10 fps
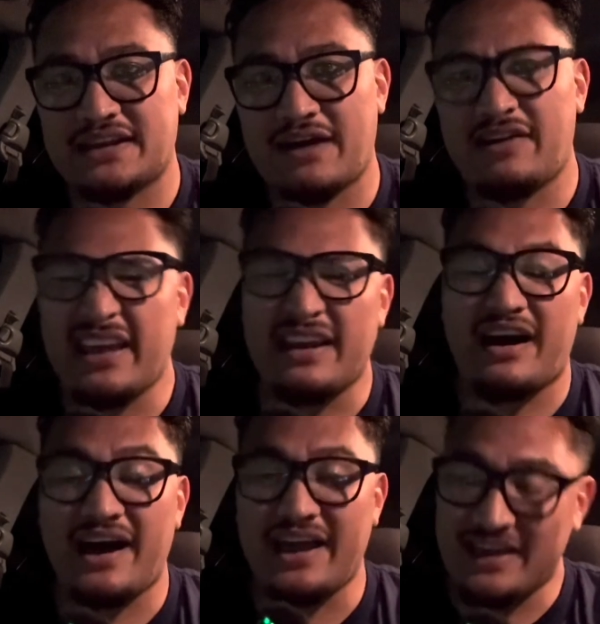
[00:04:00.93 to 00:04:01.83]
out and
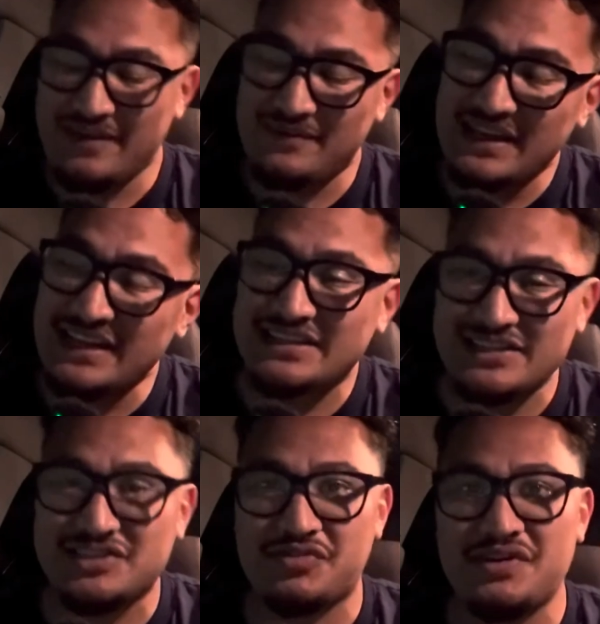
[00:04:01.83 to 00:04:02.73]
I am in a
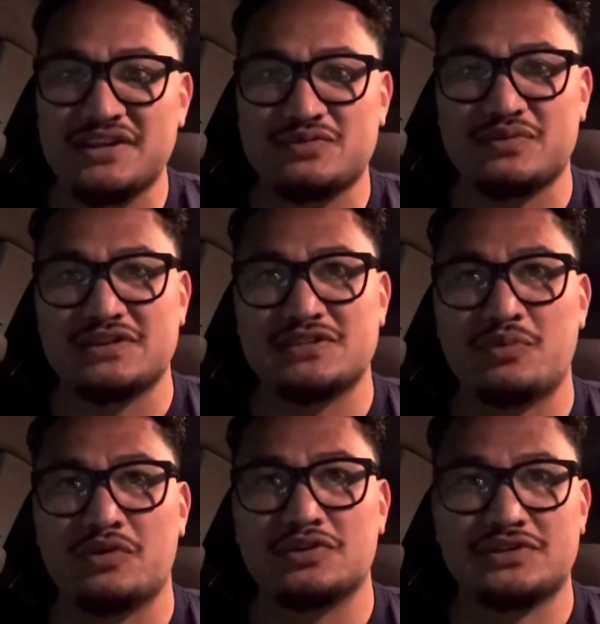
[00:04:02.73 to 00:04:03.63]
disagreement with the
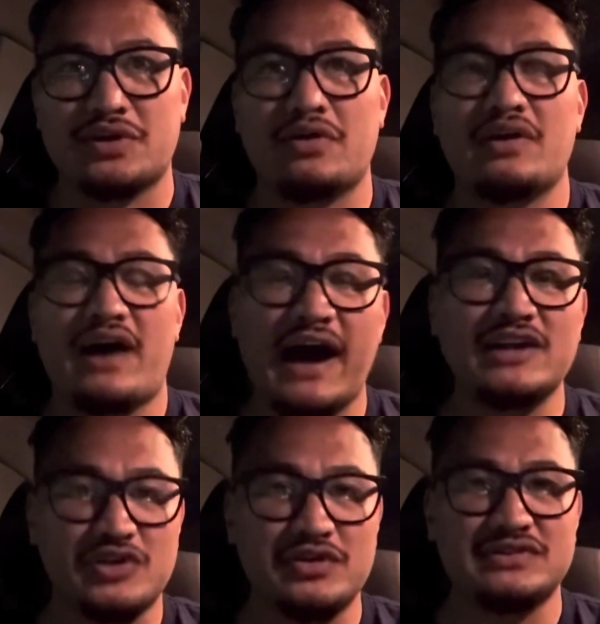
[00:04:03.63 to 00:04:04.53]
sport. So I
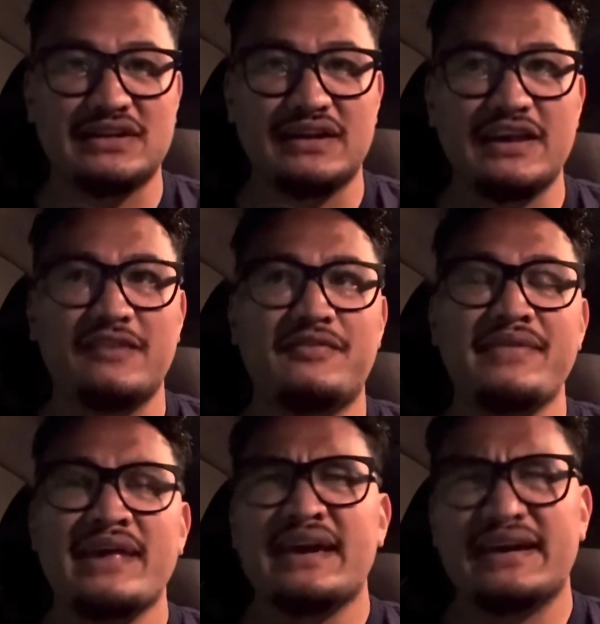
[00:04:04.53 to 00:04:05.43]
chose to leave.
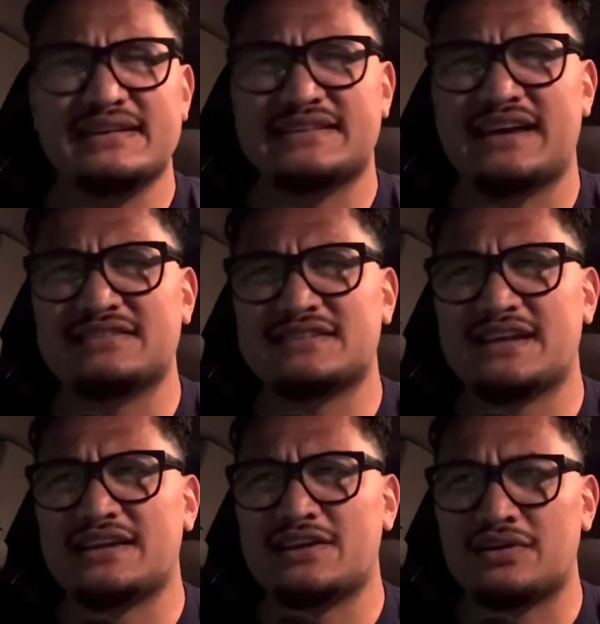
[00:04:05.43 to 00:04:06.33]
It sounds
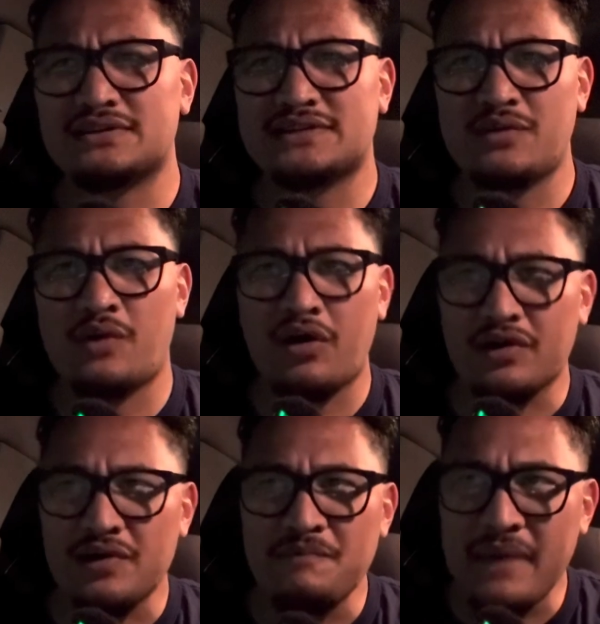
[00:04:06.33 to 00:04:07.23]
like Deontay
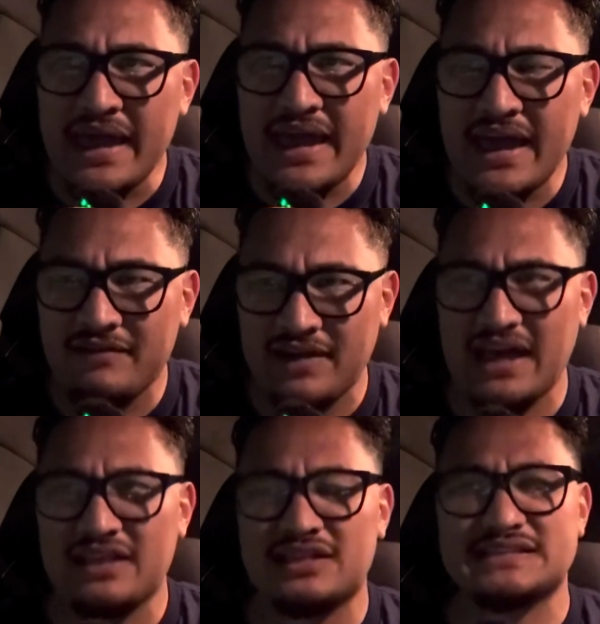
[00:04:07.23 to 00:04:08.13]
Wilder may have
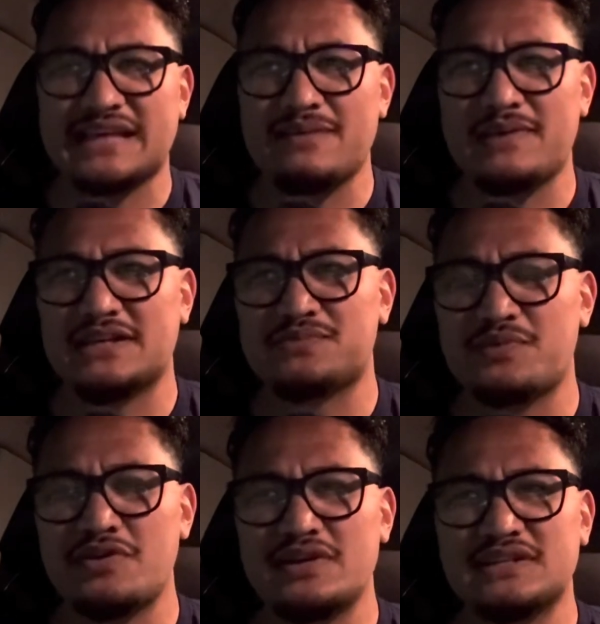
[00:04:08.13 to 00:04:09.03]
had the same
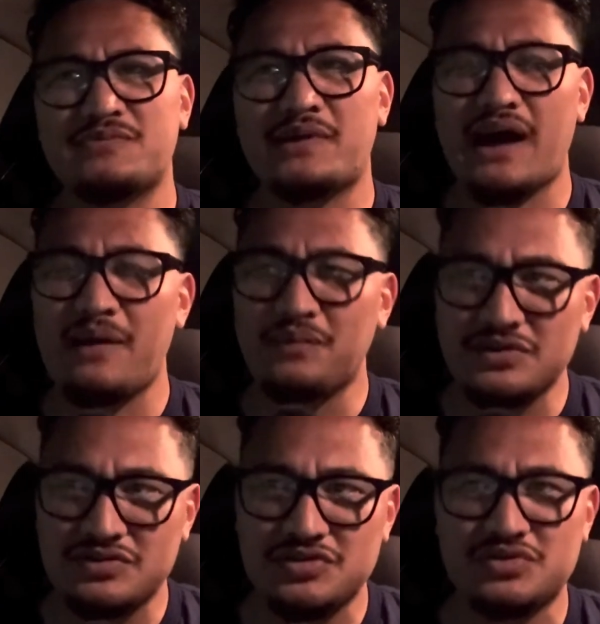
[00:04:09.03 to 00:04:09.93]
experience, but I'm not
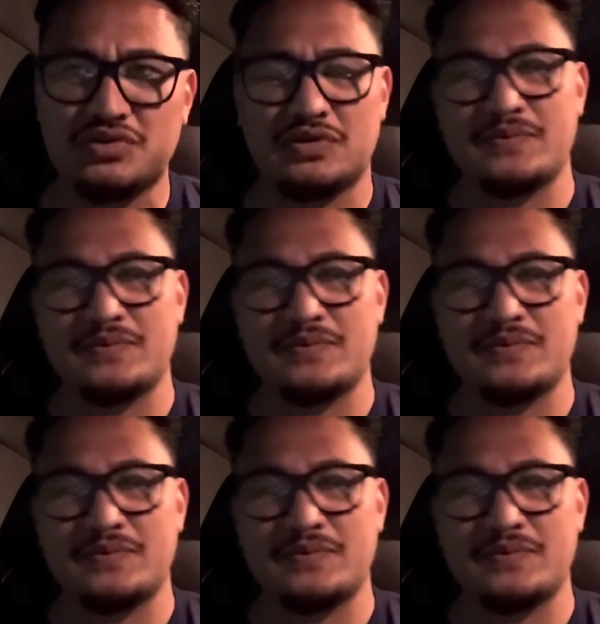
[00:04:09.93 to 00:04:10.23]
too sure.